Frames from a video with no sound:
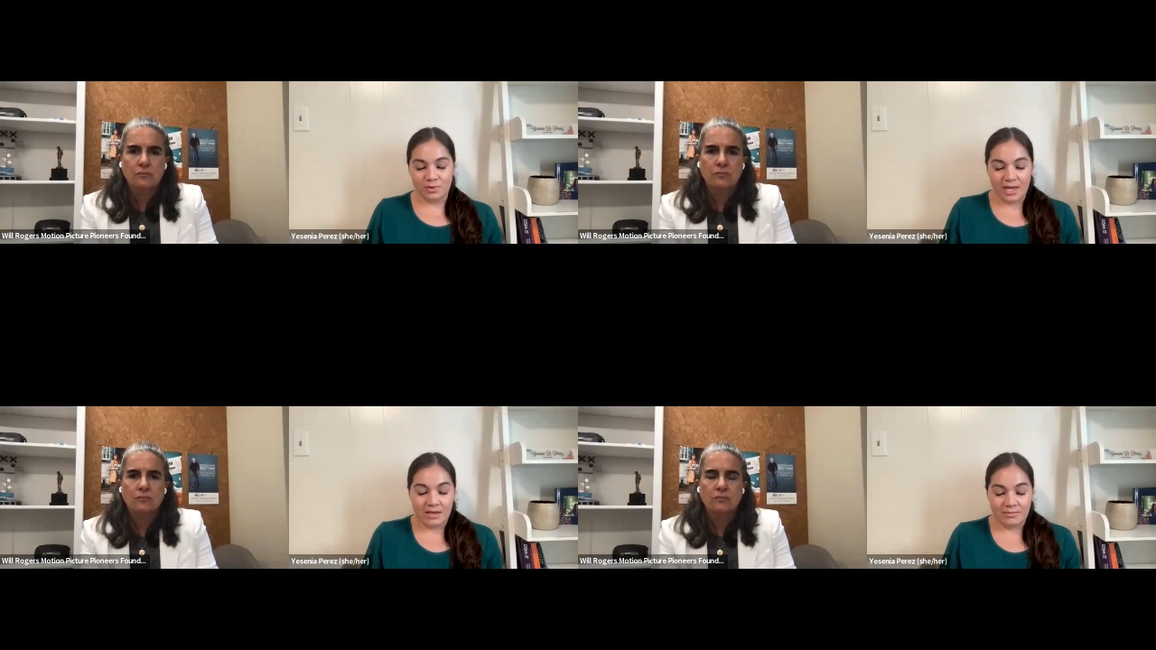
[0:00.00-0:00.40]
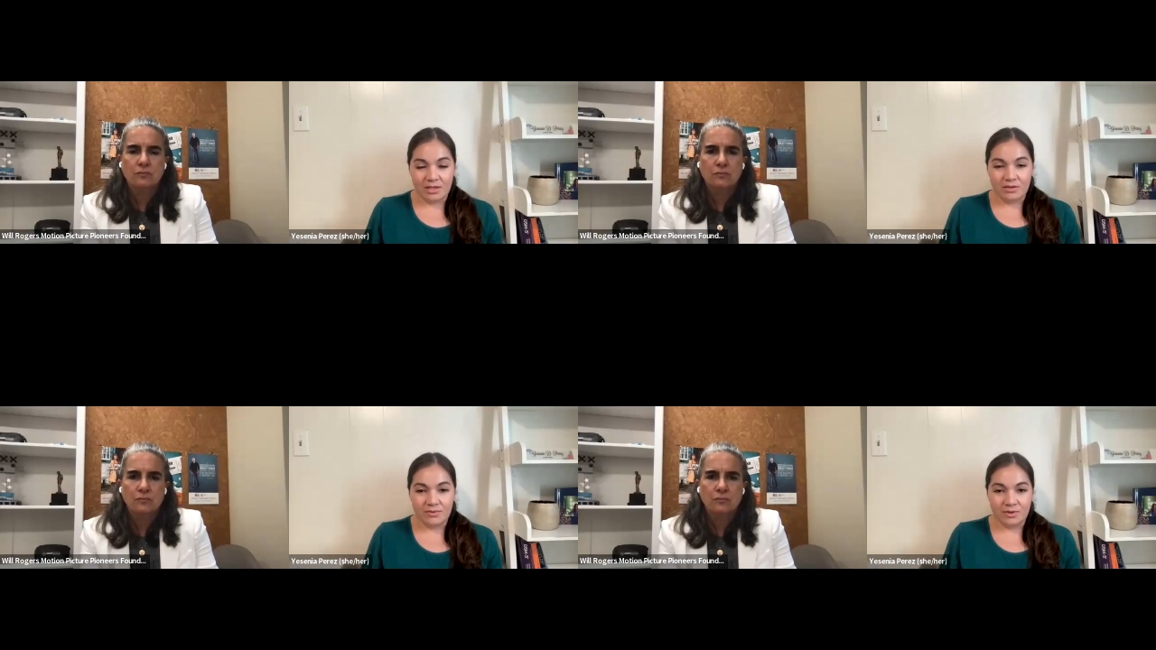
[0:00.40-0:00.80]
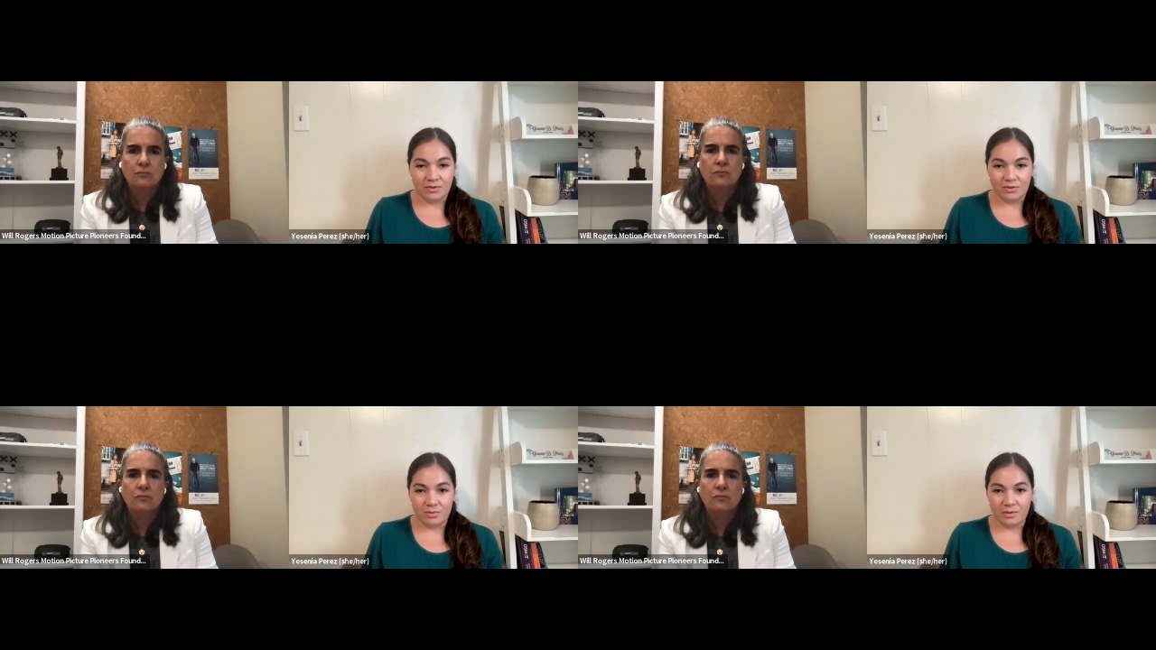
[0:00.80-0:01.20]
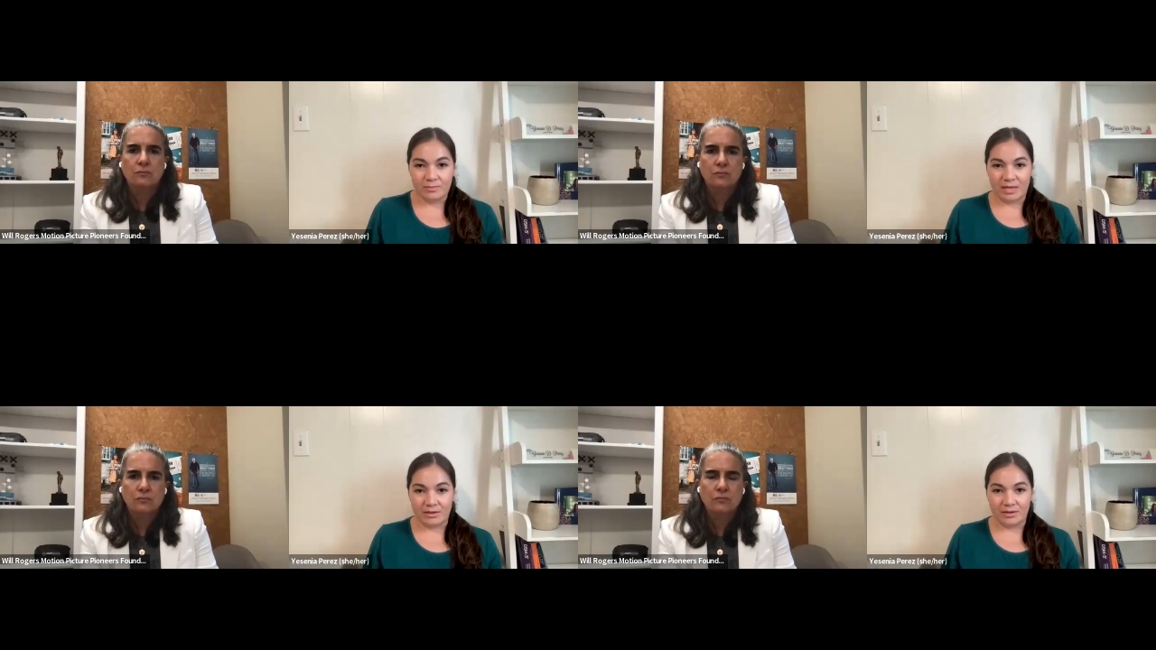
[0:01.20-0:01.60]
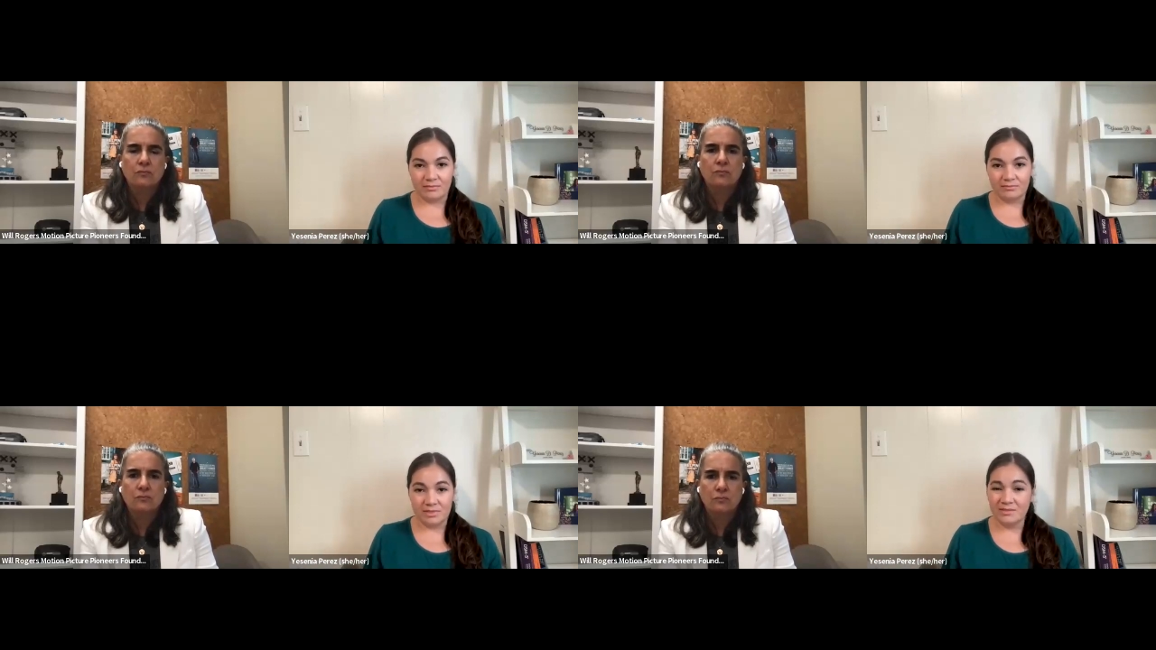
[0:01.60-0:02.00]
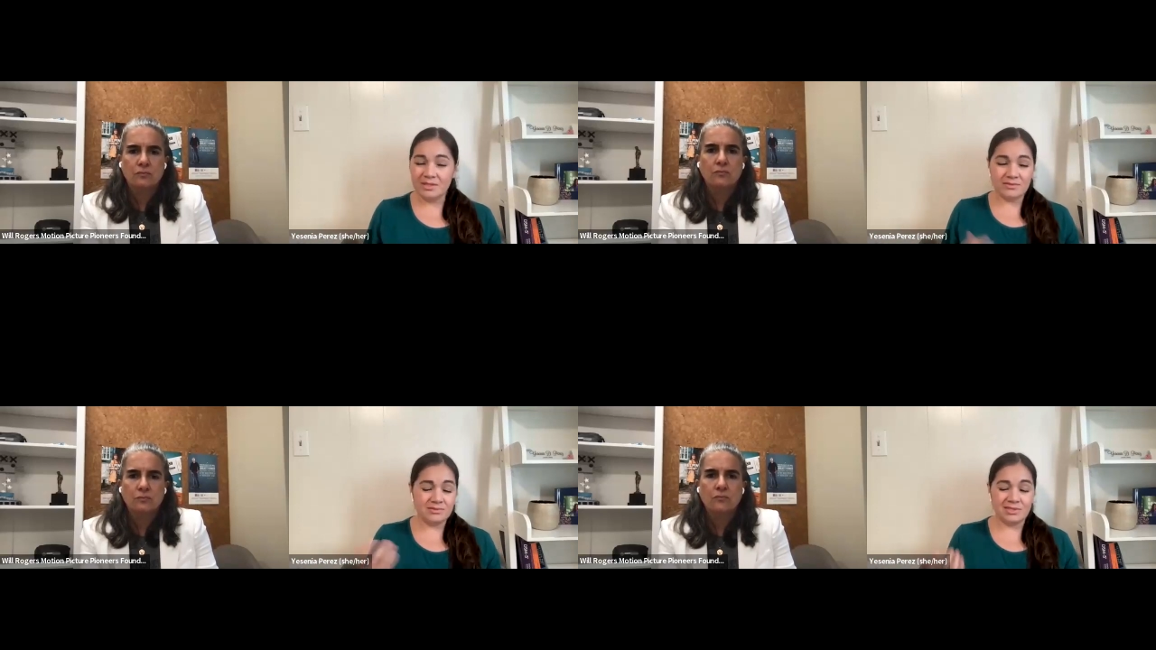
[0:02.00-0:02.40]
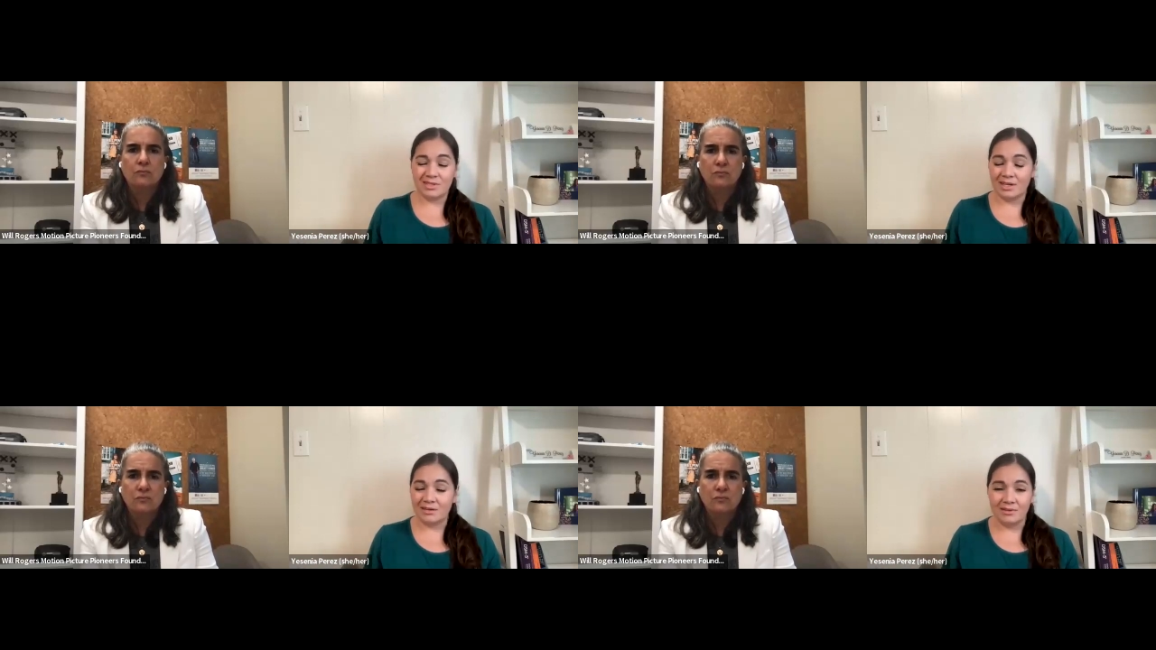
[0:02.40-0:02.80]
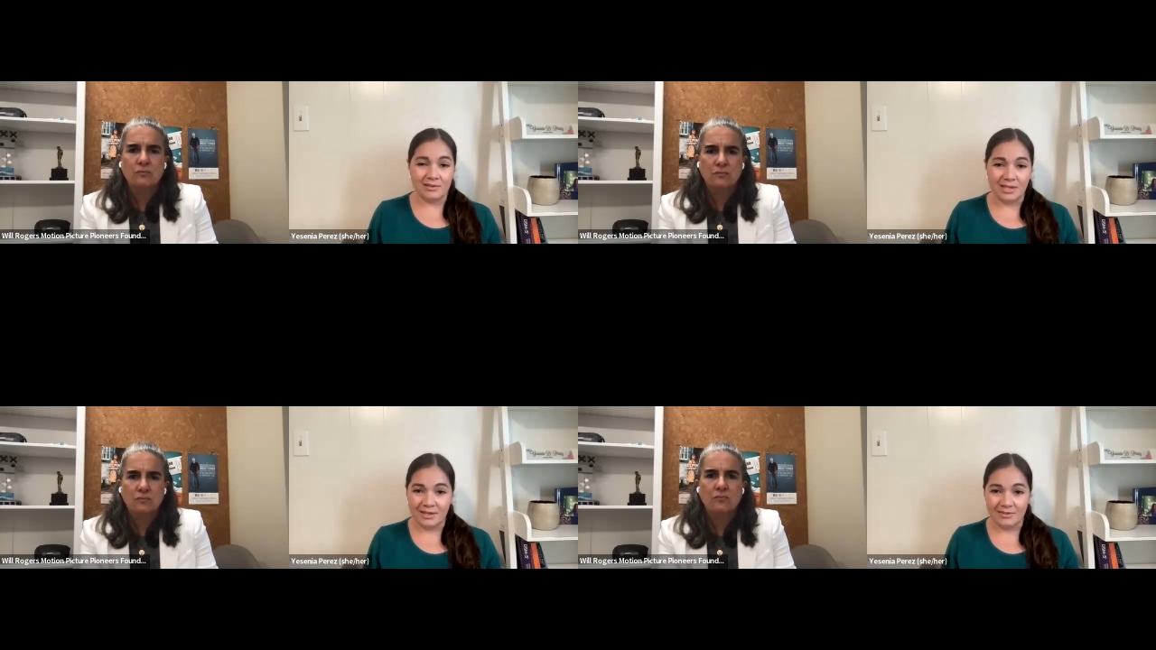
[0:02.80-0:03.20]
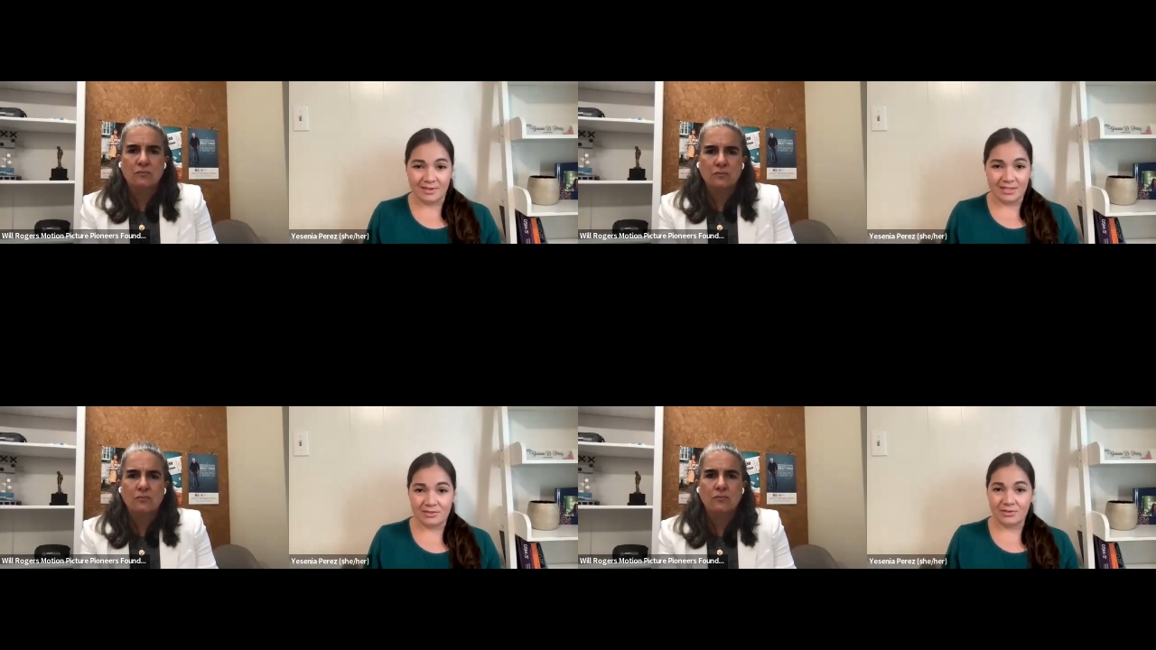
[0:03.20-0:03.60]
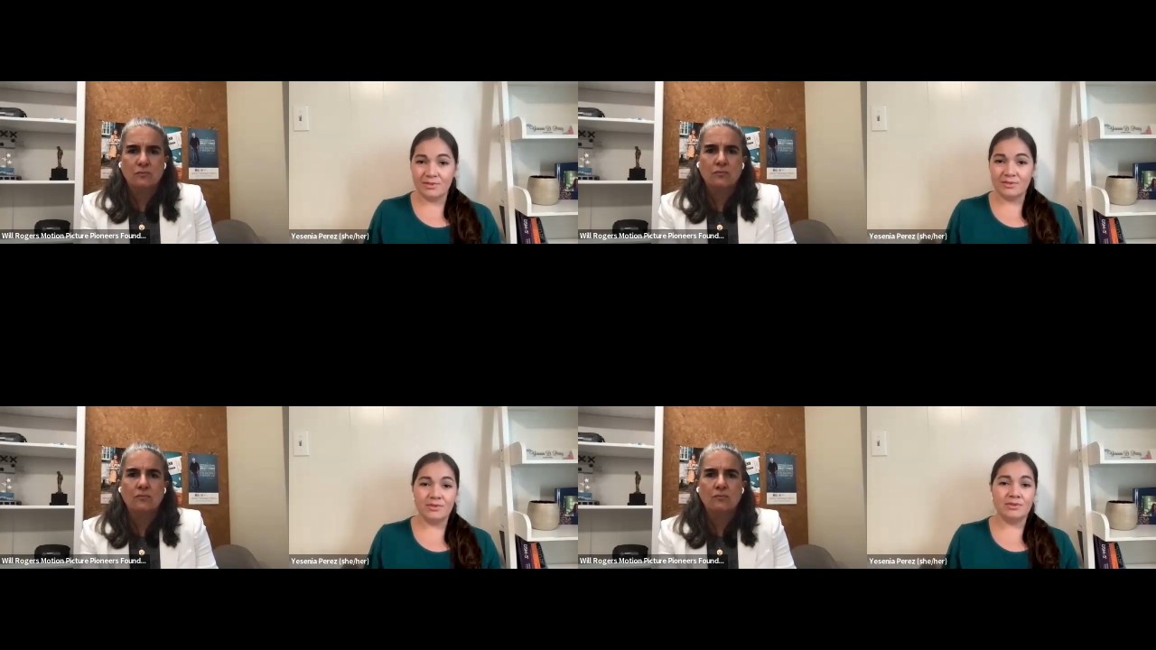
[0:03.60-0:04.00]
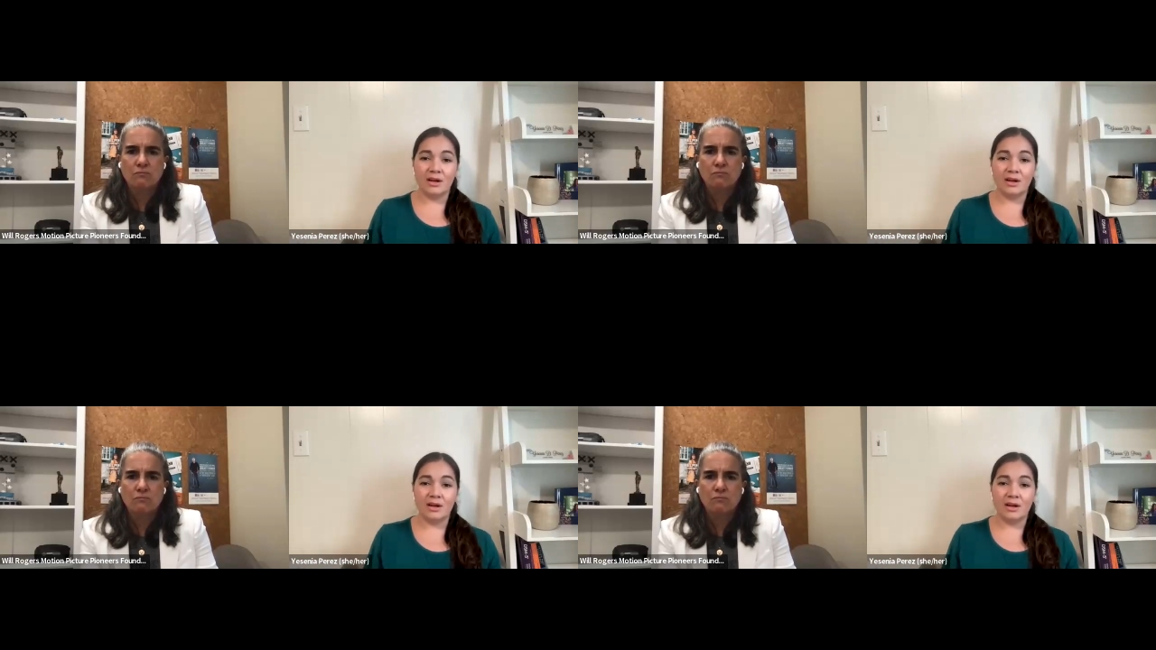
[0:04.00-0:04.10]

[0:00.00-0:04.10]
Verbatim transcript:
Speaker 1: can make you feel a little bit better even if you've mm-hmm. just had mm-hmm. a long day right so even if